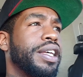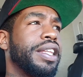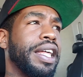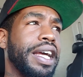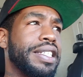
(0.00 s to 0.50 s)

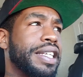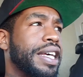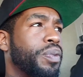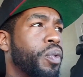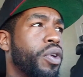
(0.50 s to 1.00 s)
like I
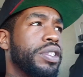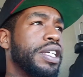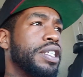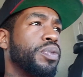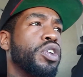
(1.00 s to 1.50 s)
said,
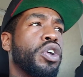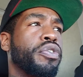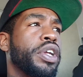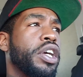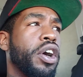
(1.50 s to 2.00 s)
warranties, when you go on
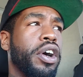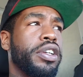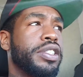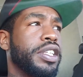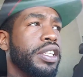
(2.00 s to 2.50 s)

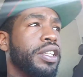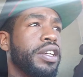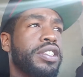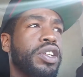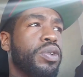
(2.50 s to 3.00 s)
recalls,
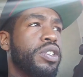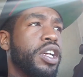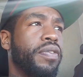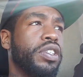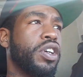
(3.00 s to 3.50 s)
there's no
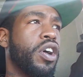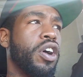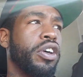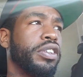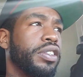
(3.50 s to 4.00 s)
service
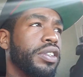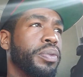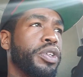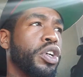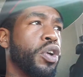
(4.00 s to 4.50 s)
call
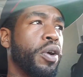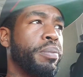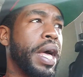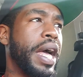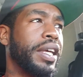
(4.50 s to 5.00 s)
when you're going
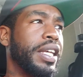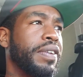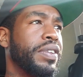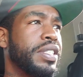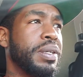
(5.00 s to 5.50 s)
back.
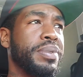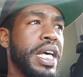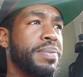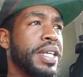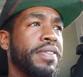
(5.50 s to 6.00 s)
Even
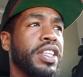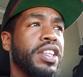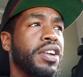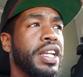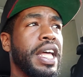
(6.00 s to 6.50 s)
sometimes after
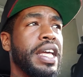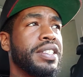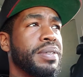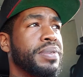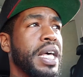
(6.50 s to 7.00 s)
30
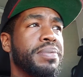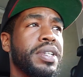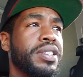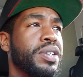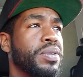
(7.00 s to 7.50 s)
days, sometimes
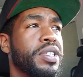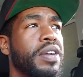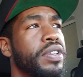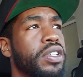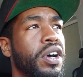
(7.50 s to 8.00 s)
there's no
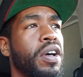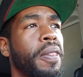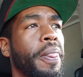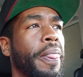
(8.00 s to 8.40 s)
service call.